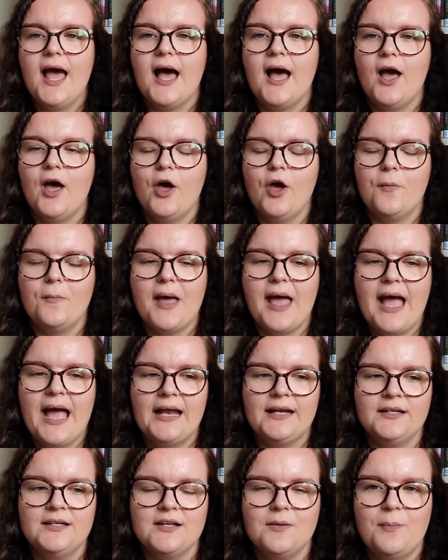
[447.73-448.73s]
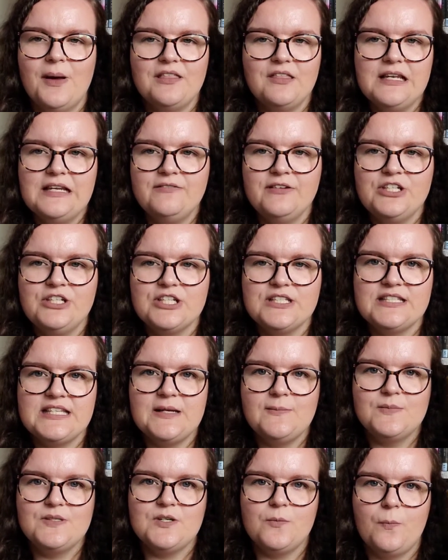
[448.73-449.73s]
And Beth O'Leary just
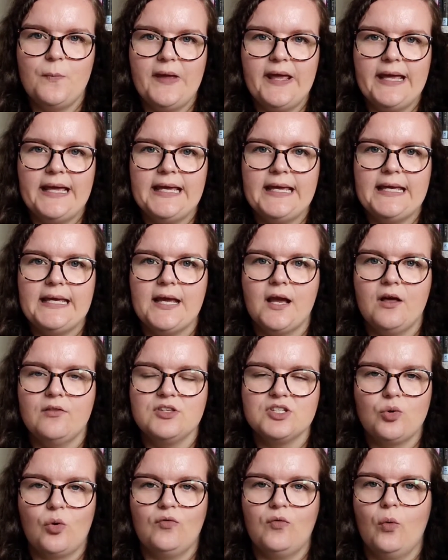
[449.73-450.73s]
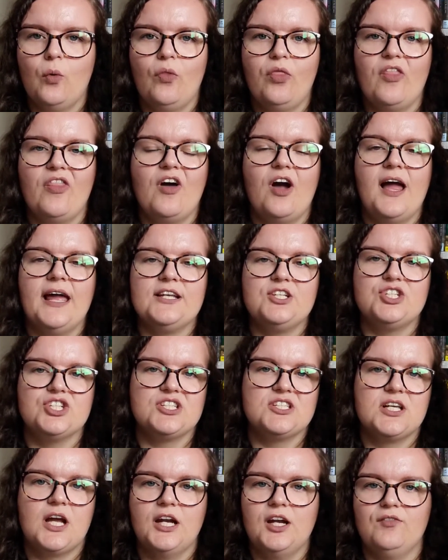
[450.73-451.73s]
seems to be the sort of author that I
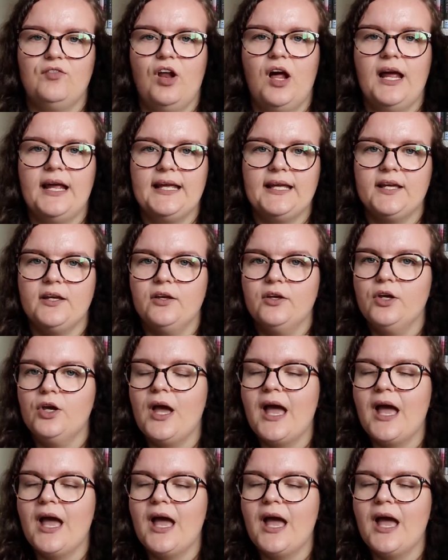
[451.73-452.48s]
just kind of like